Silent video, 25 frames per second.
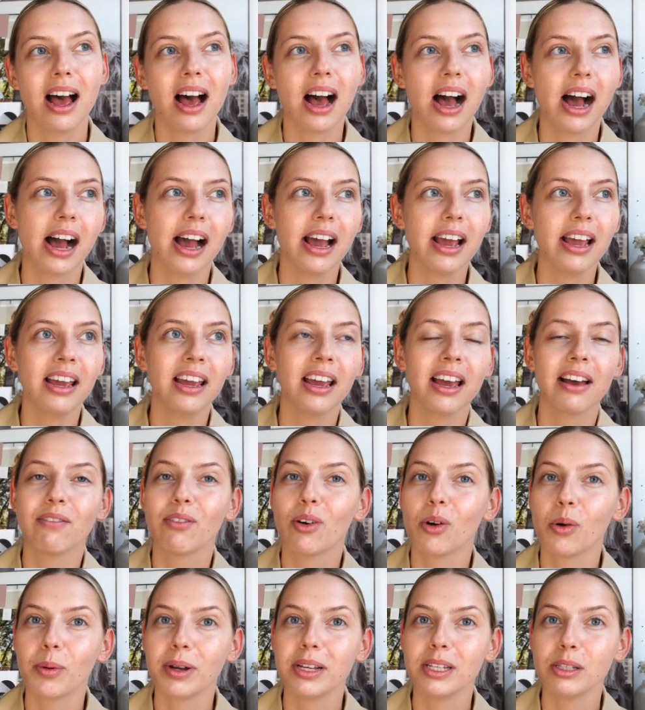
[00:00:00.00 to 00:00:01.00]
I have
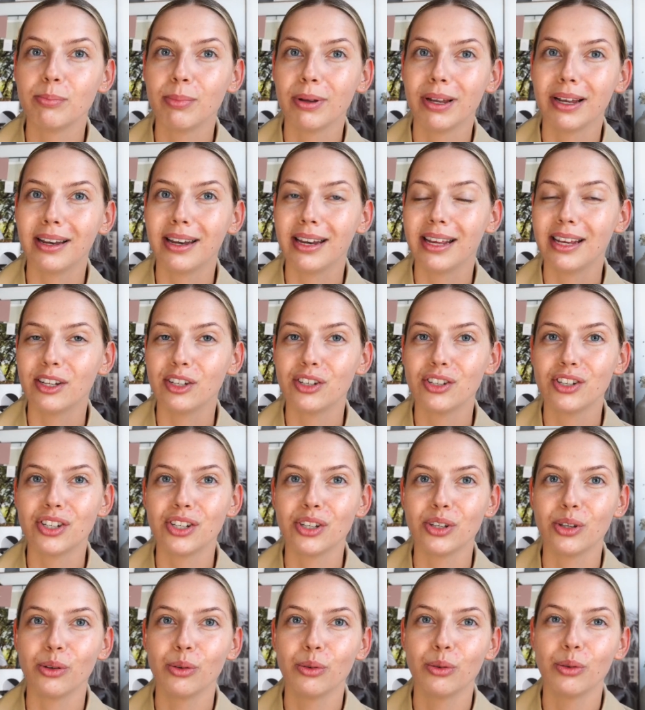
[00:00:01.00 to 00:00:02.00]
always been
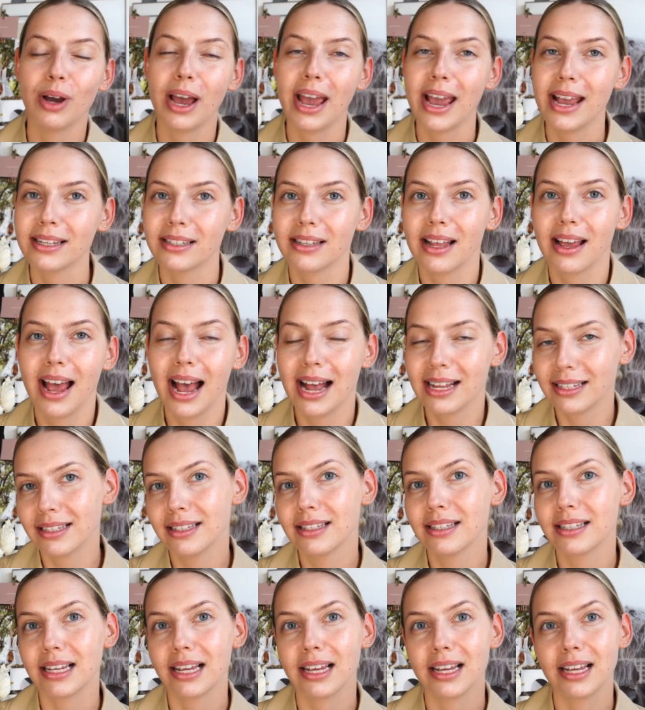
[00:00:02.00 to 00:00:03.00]
into
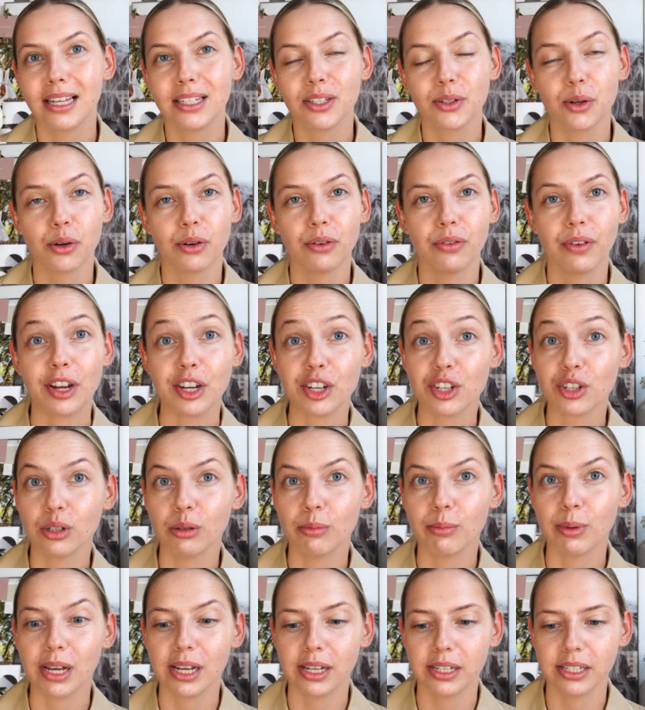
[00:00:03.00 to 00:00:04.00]
essences or facial
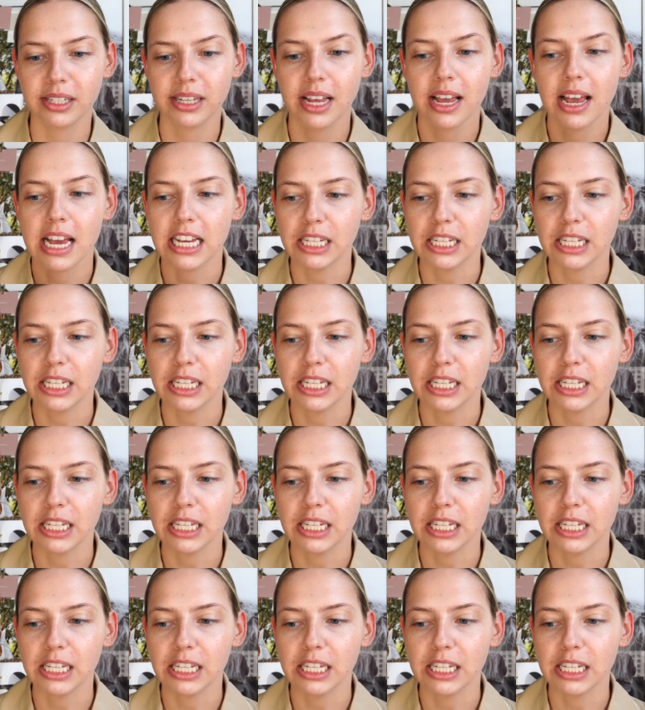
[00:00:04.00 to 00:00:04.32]
mists,